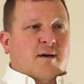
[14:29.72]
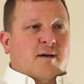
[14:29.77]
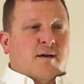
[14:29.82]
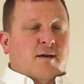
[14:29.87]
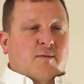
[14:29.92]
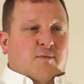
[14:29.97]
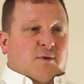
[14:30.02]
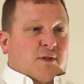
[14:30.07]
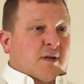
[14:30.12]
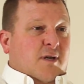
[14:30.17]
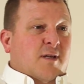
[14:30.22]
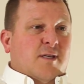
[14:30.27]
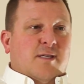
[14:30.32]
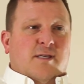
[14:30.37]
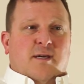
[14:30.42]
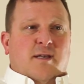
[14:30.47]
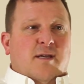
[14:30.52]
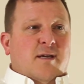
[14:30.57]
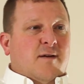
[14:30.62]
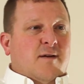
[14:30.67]
within a
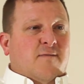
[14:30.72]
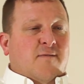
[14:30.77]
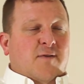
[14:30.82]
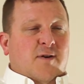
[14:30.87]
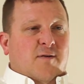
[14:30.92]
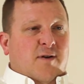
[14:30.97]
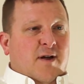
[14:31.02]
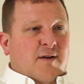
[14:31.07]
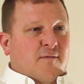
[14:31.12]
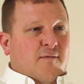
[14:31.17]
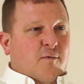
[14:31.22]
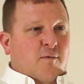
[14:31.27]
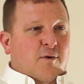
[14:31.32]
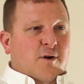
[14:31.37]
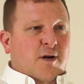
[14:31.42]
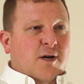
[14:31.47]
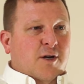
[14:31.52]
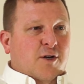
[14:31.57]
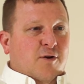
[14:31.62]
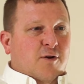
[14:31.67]
city if we don't have a
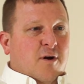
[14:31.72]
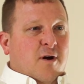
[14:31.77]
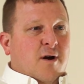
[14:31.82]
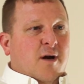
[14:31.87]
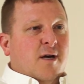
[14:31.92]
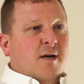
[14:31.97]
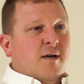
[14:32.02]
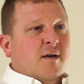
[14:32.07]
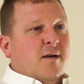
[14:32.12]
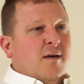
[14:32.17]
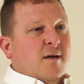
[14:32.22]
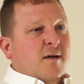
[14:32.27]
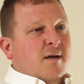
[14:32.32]
working drawing.